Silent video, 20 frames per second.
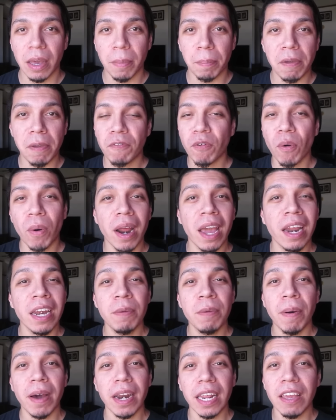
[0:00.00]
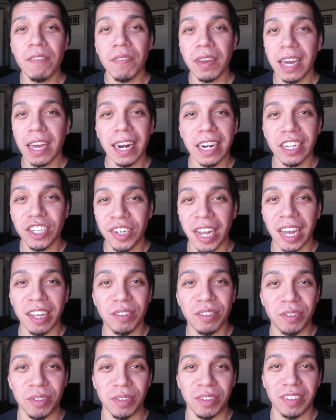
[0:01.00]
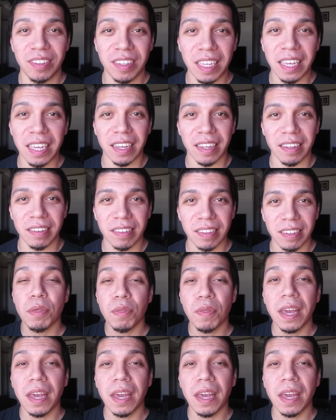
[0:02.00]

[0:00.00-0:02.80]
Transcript: before anybody even got a chance to see it.